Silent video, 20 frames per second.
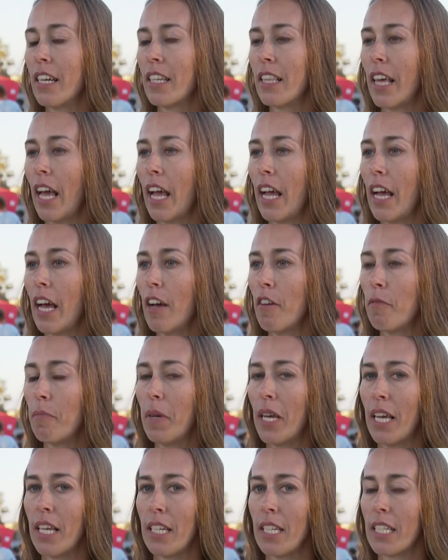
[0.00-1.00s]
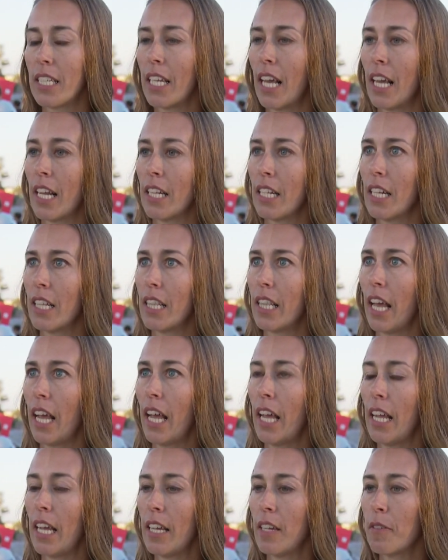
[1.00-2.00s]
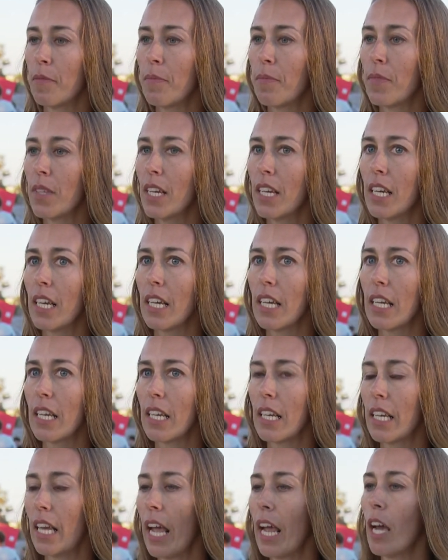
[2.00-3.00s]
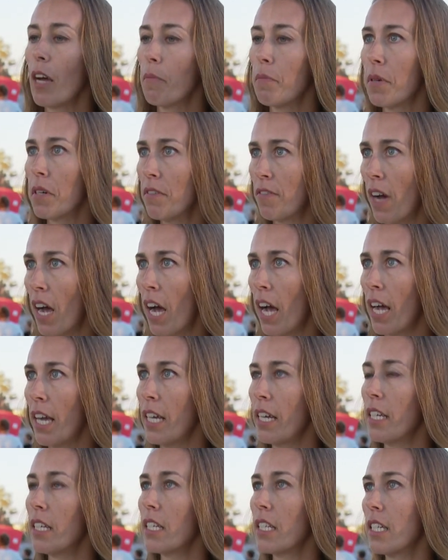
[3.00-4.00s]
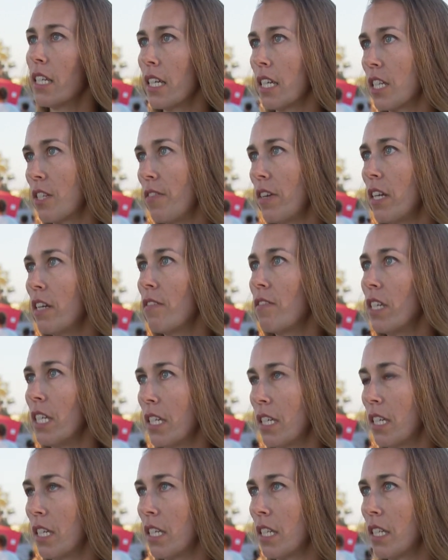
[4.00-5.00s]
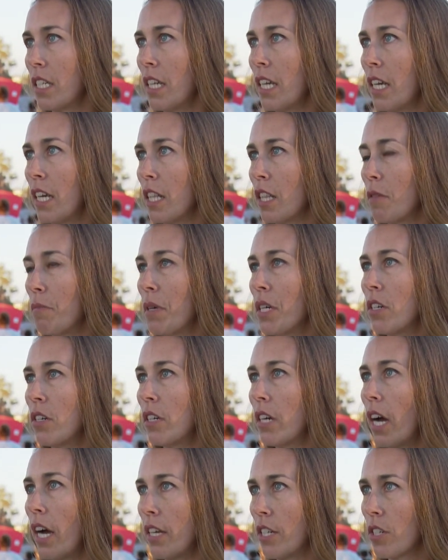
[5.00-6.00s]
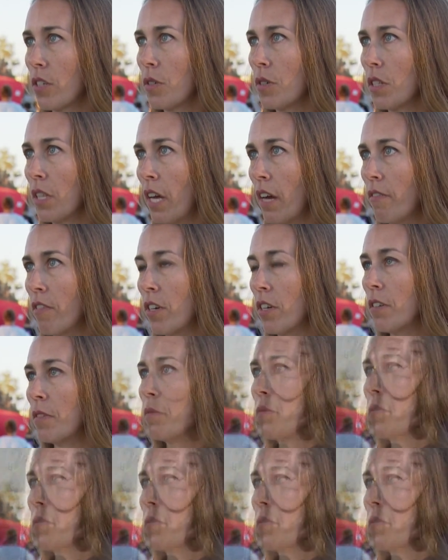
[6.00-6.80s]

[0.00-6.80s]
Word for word: They have been saying that they can't provide six feet of distancing at the middle and high school level.